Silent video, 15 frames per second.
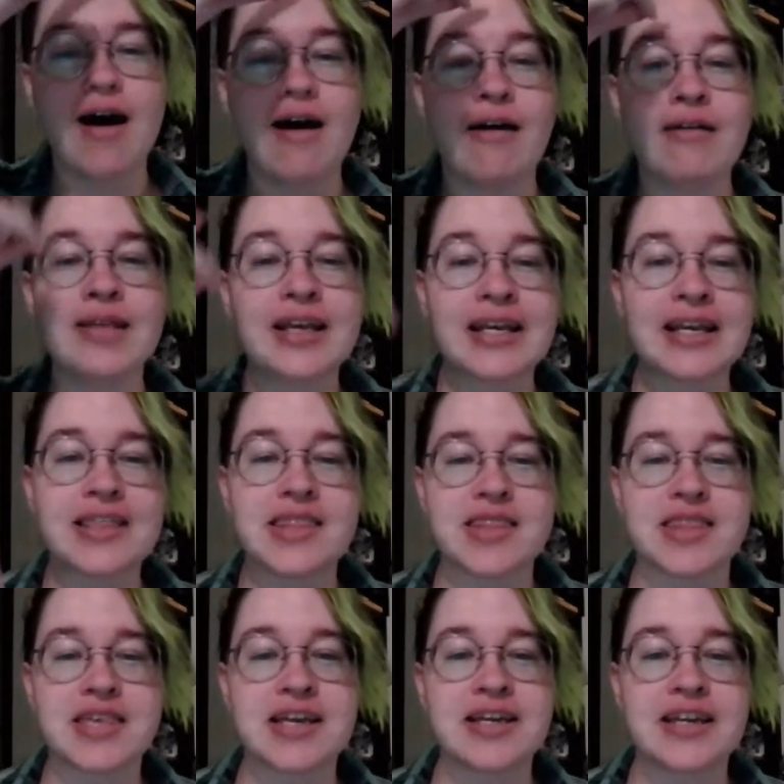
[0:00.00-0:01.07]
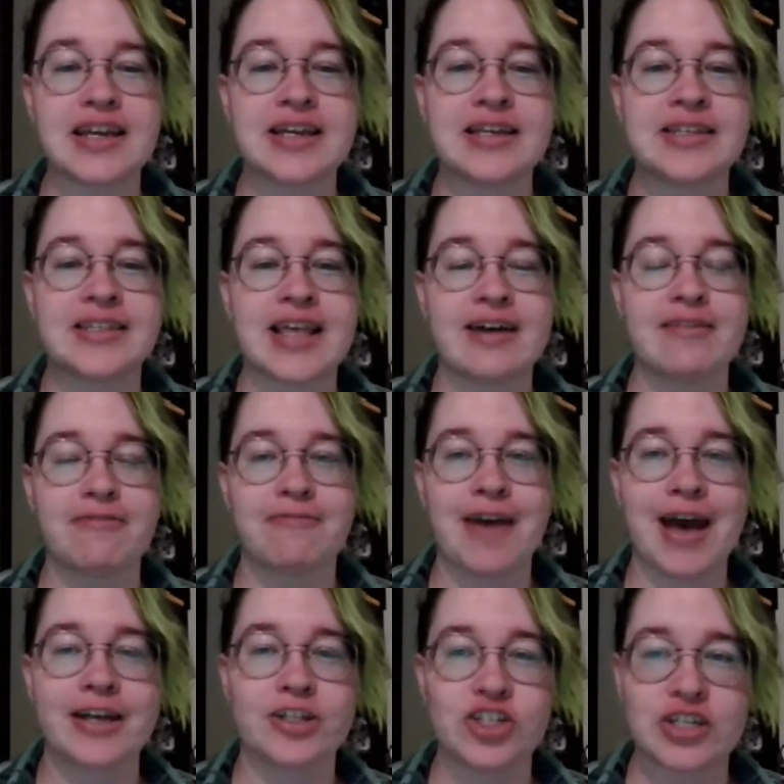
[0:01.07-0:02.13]
all I can think is that
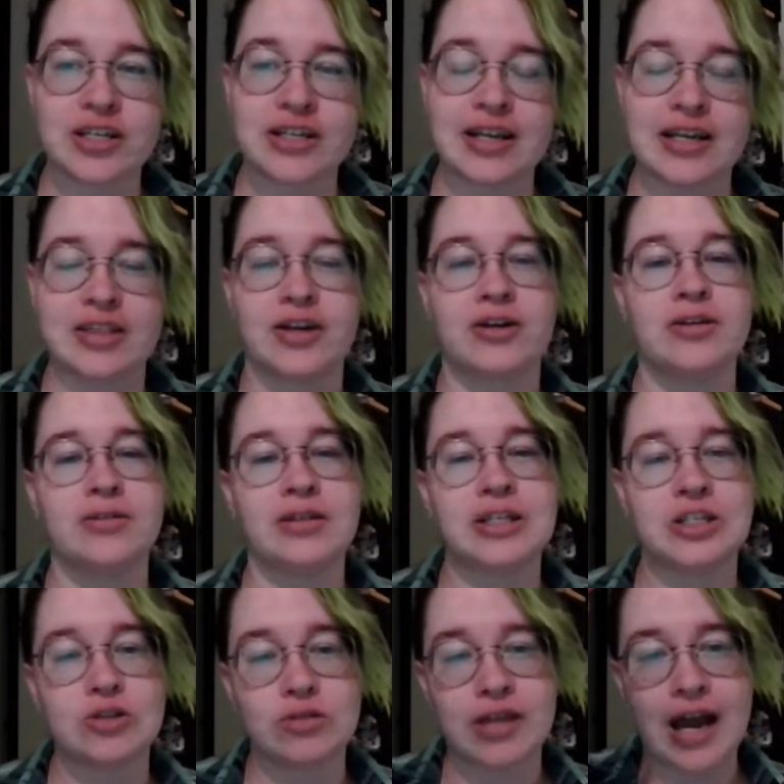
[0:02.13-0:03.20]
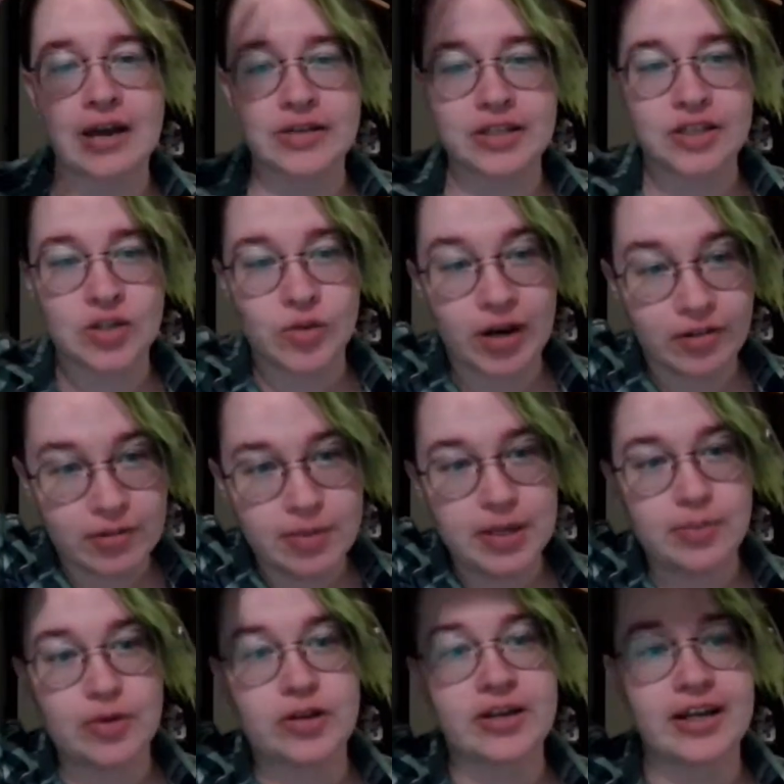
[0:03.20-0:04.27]
fashion in the early 2000s where
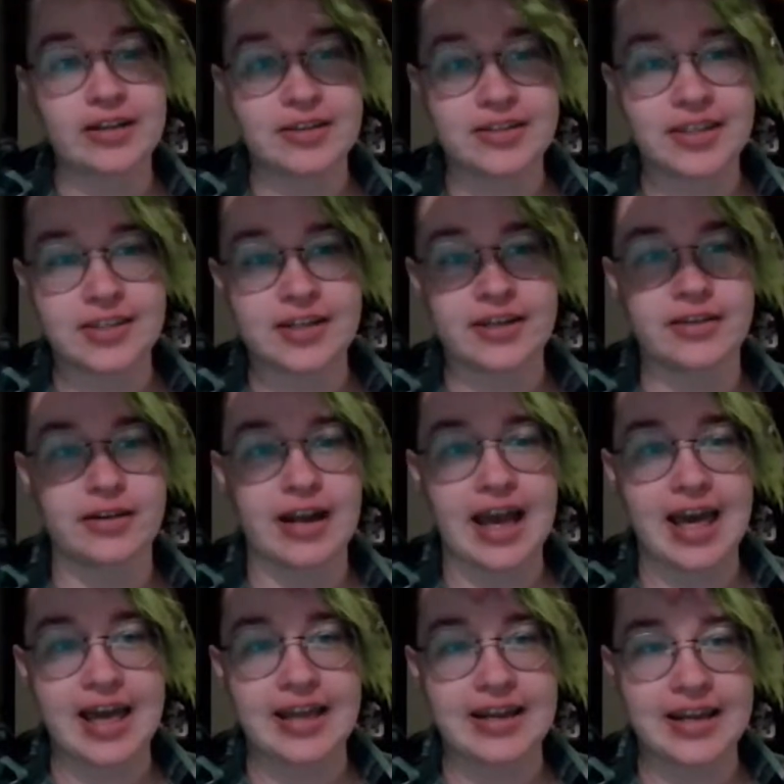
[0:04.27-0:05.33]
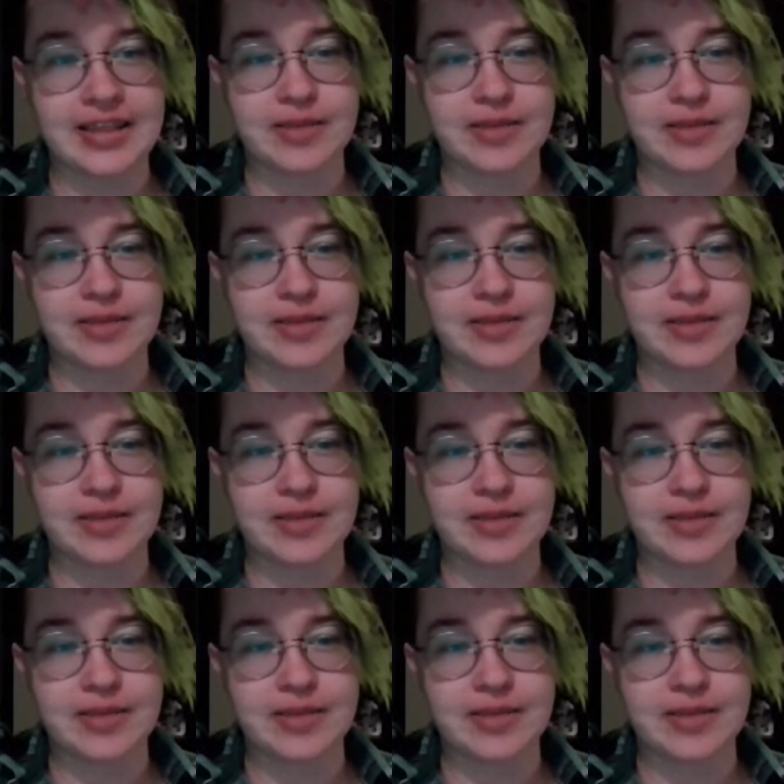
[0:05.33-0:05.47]
everybody put necklaces on their head